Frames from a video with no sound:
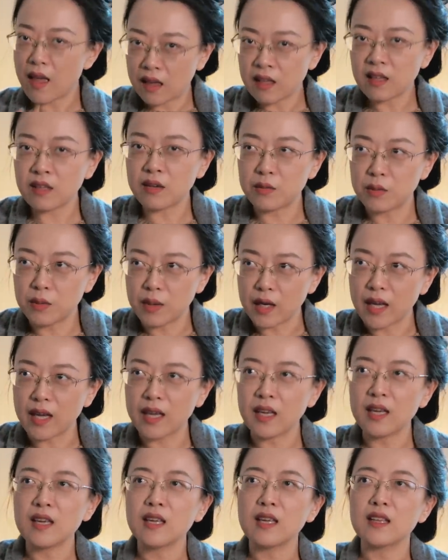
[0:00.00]
any
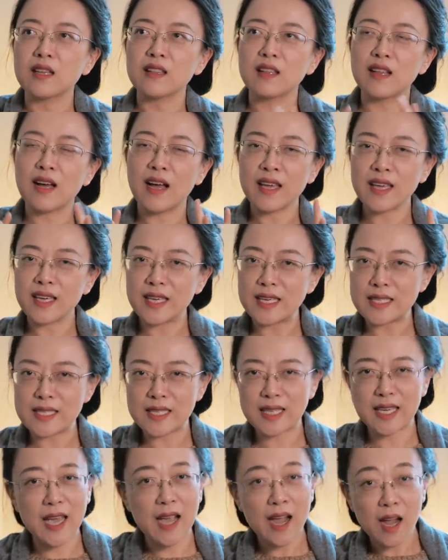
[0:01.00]
way like his
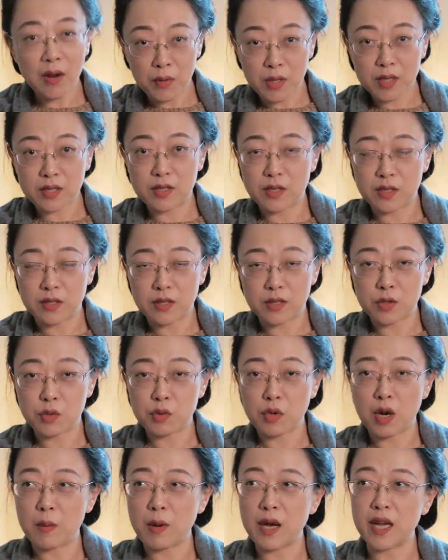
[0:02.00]
character in this
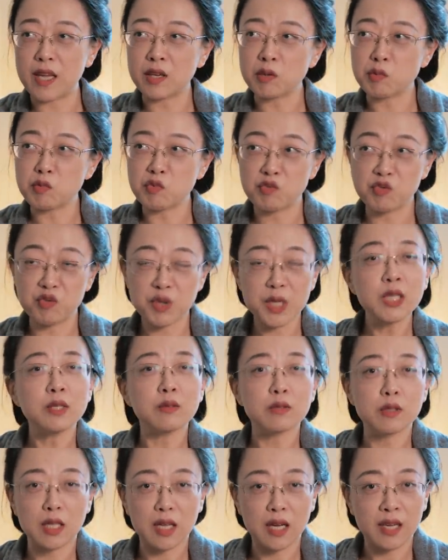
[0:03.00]
drama in
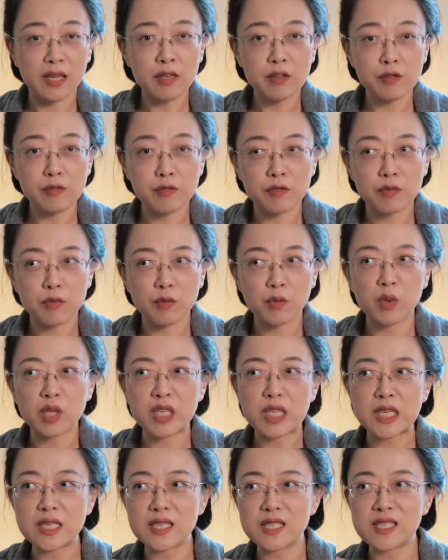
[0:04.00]
real life
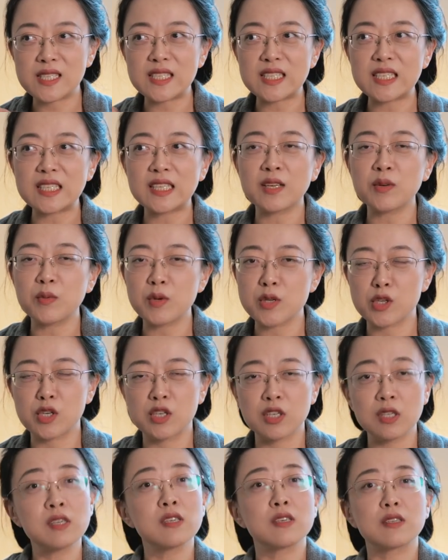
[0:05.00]
when he is dealing with
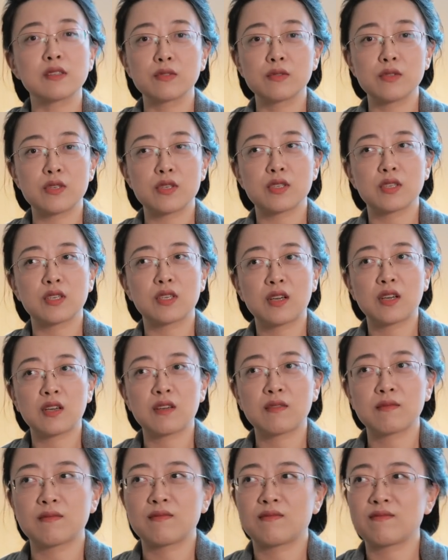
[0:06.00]
girls,
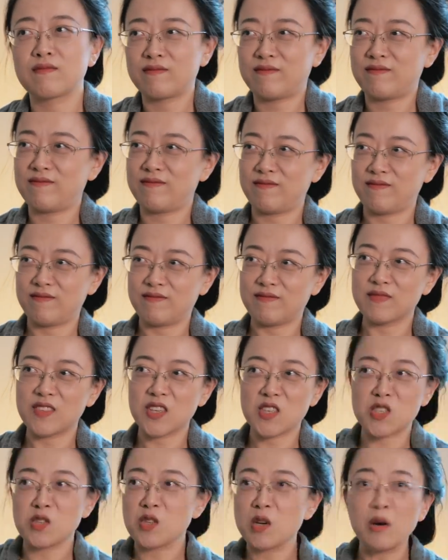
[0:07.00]

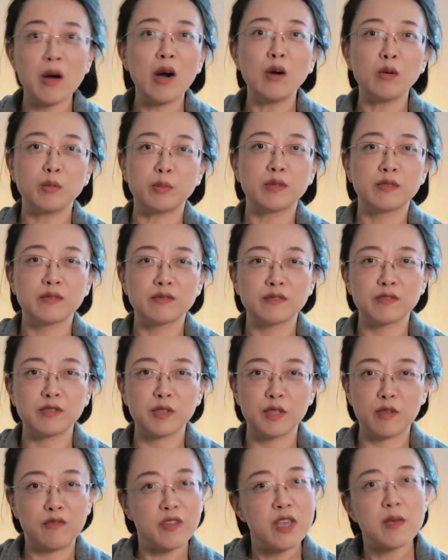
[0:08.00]
there's no hope
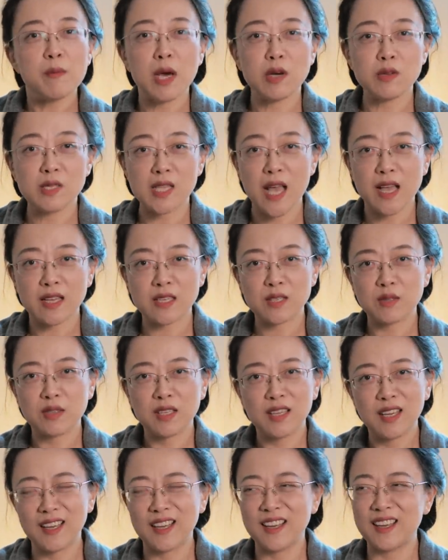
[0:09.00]
for the female sex
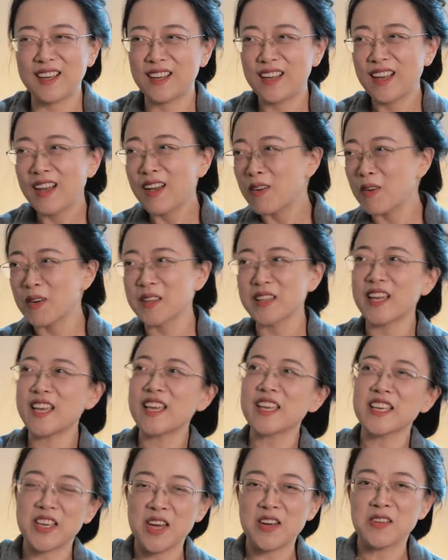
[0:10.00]
when
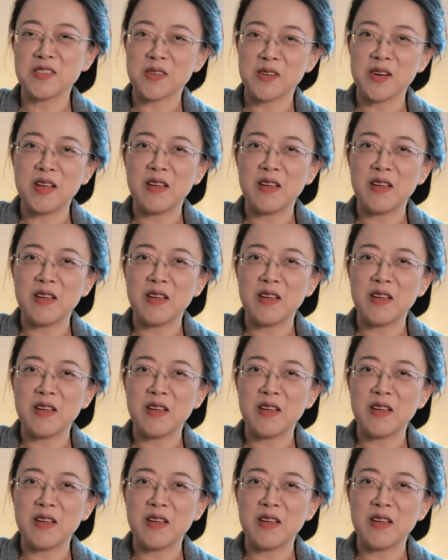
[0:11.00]
they encounter